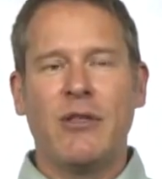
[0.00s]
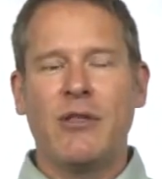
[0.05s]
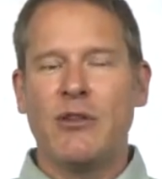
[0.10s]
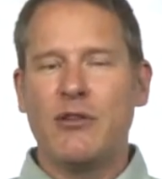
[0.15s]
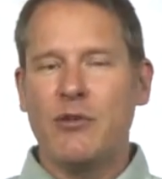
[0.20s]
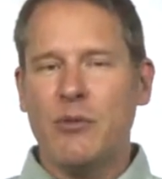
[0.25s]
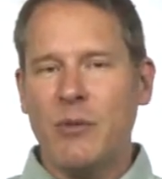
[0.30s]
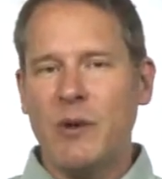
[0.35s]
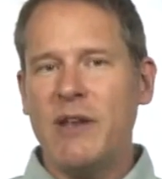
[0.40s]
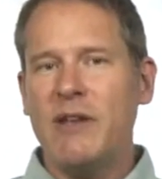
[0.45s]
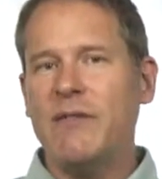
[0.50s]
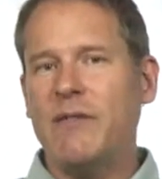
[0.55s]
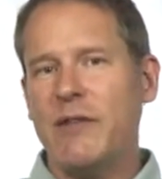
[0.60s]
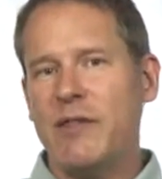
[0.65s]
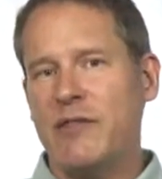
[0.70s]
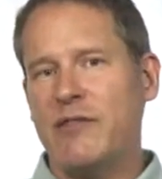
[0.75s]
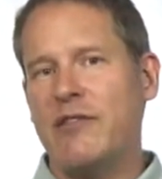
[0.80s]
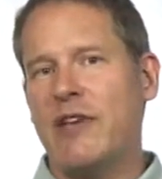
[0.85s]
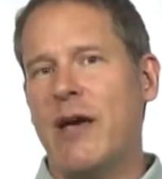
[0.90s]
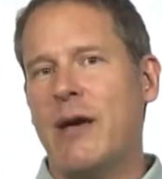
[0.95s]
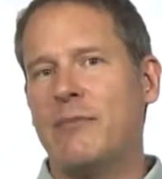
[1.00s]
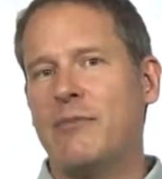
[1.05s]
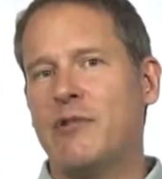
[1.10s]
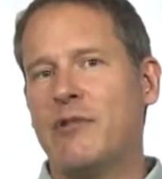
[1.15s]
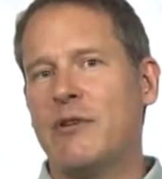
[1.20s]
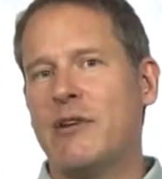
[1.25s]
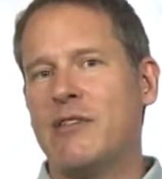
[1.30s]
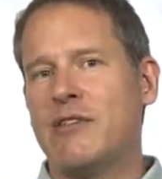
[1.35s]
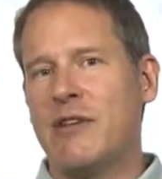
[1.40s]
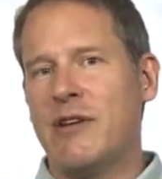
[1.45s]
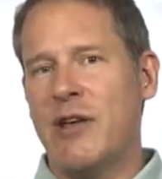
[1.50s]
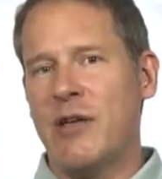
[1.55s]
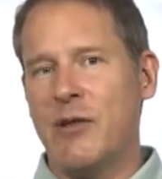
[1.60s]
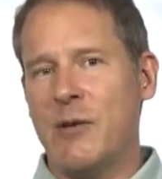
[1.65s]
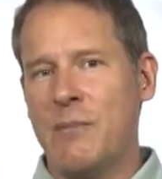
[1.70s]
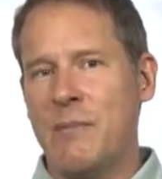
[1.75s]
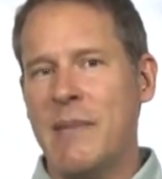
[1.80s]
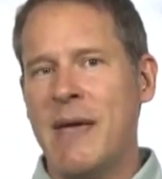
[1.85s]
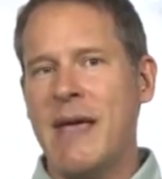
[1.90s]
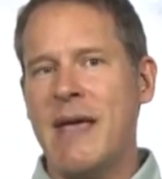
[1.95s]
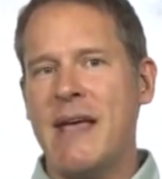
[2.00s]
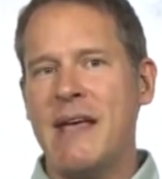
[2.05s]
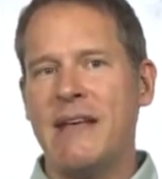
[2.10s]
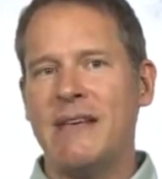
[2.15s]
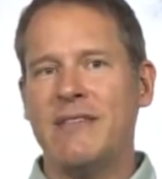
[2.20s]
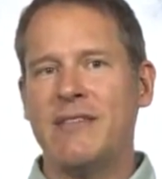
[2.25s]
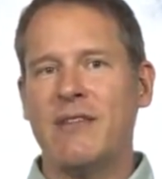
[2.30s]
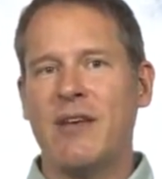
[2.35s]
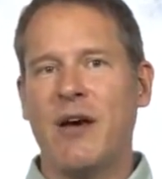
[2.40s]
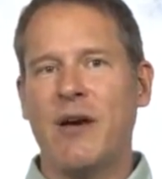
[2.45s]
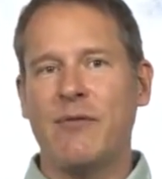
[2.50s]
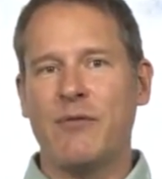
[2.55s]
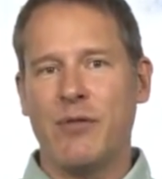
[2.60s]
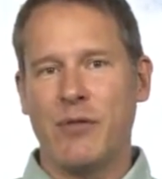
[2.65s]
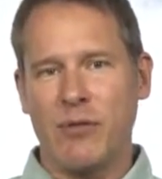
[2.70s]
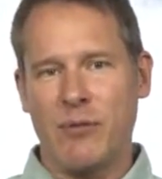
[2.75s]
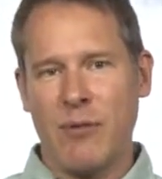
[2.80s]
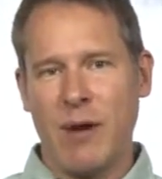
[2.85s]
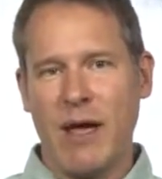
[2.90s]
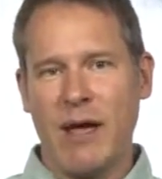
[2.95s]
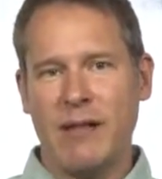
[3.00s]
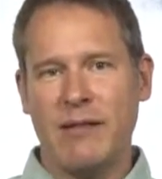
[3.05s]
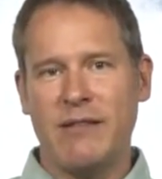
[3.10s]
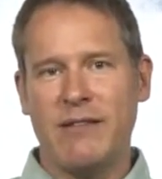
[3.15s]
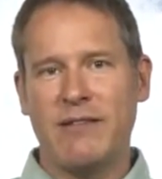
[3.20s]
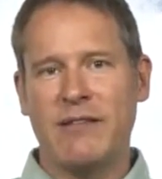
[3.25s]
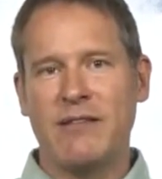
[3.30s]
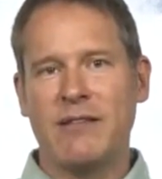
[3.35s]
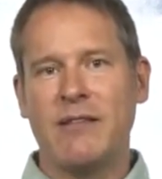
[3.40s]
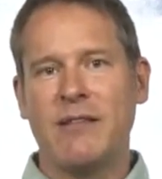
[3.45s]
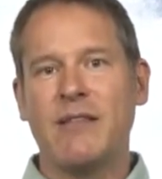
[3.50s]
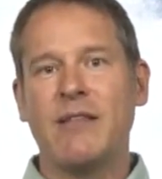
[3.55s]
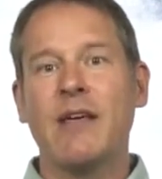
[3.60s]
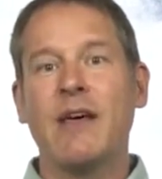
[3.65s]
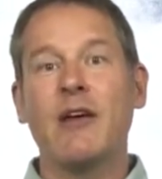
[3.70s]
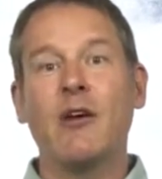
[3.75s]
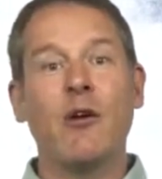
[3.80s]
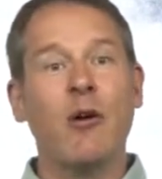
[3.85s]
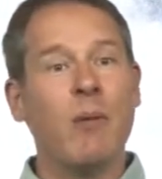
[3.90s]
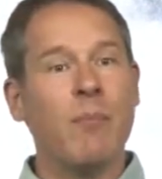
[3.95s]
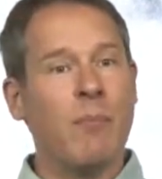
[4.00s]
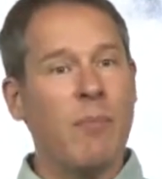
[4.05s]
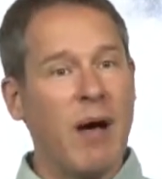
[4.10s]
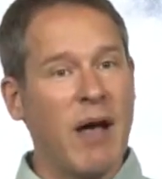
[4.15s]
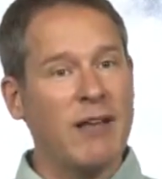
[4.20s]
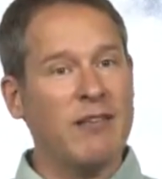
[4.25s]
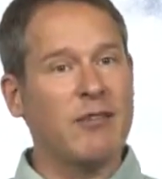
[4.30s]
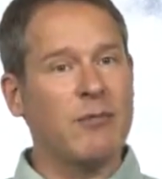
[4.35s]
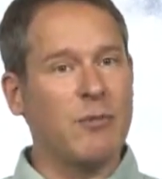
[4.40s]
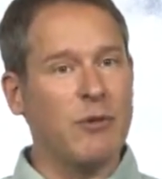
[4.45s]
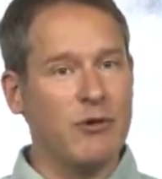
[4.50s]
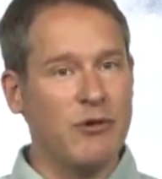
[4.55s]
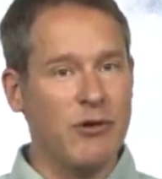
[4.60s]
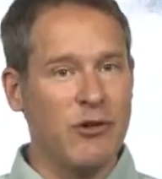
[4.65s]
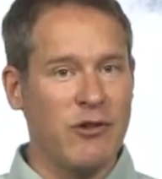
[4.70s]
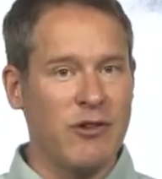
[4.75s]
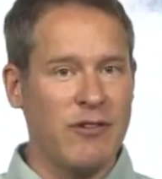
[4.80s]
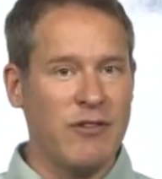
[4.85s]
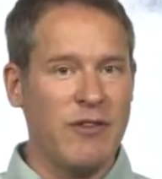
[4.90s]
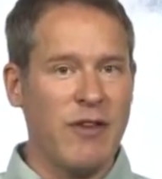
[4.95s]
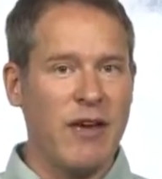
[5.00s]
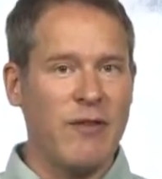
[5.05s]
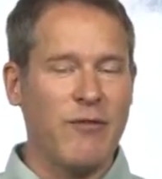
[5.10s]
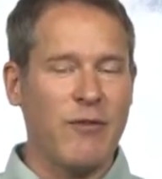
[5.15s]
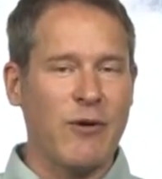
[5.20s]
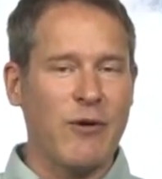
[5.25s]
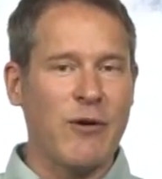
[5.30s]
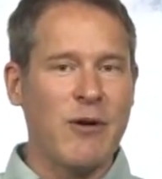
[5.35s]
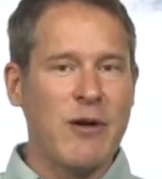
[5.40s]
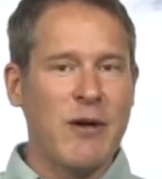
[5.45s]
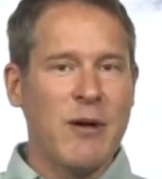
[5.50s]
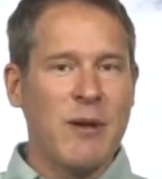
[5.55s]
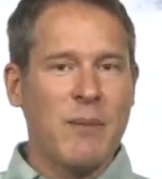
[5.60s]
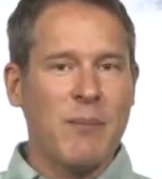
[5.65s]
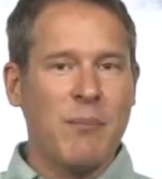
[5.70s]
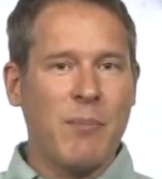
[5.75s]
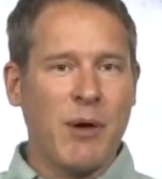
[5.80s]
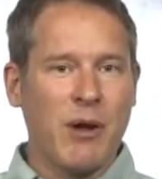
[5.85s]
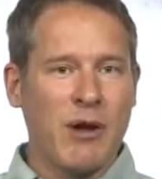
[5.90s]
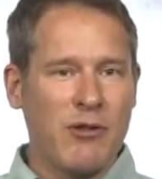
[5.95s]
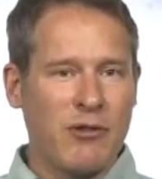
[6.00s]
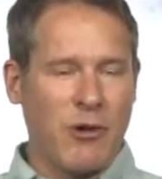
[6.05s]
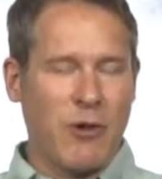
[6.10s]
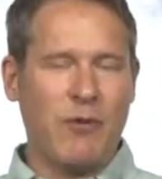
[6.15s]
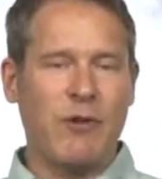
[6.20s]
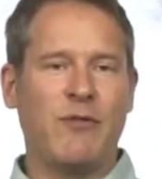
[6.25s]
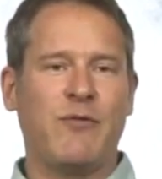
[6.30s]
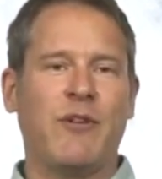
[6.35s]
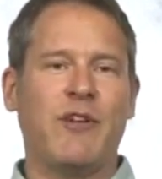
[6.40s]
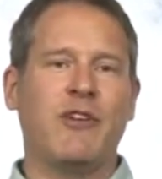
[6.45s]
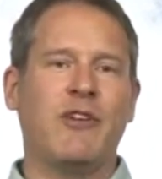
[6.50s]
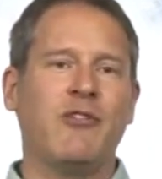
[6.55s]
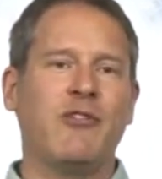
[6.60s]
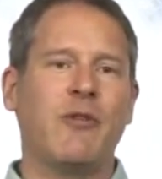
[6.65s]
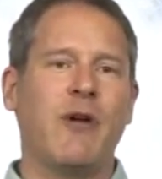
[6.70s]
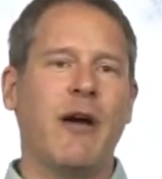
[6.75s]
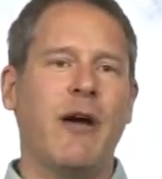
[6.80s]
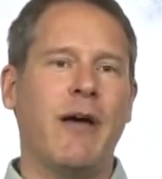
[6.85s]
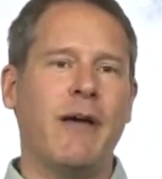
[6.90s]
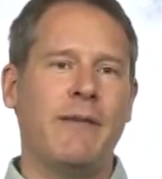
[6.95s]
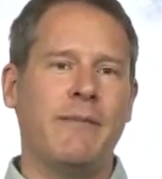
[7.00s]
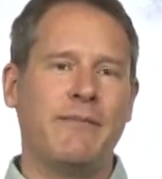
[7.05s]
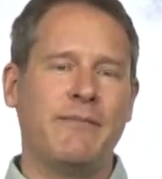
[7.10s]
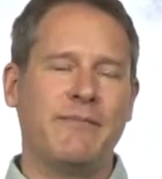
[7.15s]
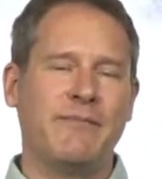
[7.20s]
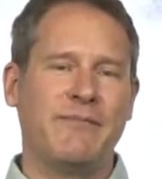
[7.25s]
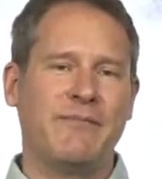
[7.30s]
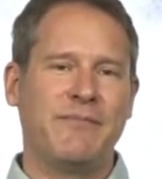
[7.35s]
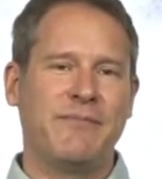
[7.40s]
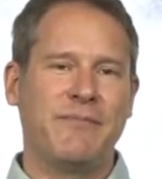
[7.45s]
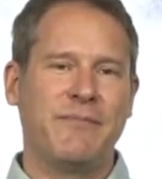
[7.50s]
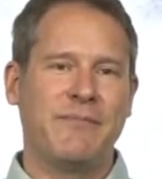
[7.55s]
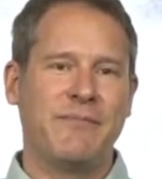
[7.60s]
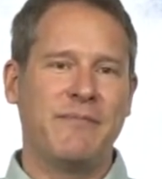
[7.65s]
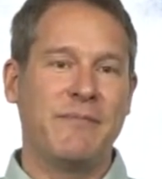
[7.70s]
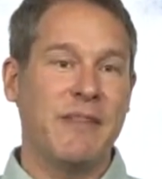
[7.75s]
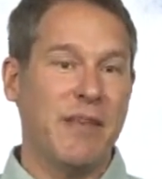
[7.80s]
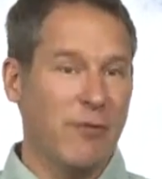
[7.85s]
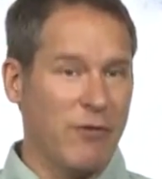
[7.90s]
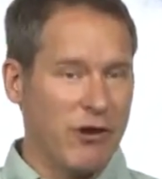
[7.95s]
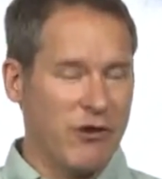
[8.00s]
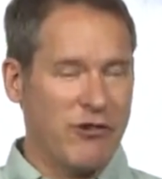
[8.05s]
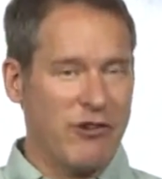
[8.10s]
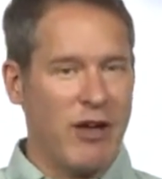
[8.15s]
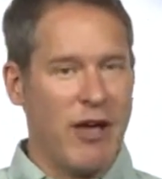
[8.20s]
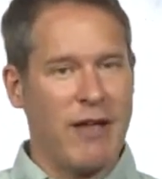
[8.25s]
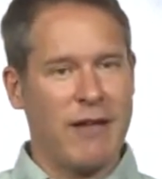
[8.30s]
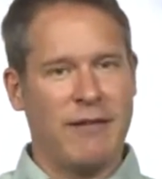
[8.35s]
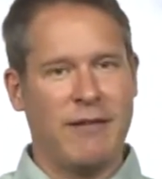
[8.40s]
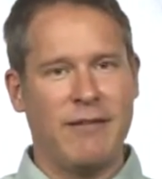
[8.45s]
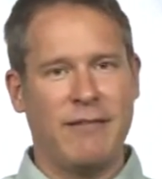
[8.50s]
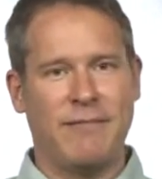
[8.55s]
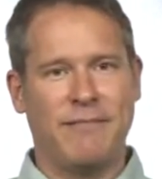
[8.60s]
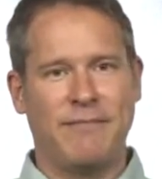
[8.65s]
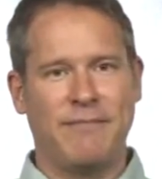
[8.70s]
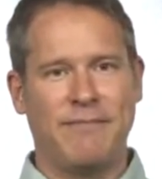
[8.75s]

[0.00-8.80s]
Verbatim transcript: The 25th chapter is another maze of threads that are impossible to decipher, but it's always fun to try. Give it a shot.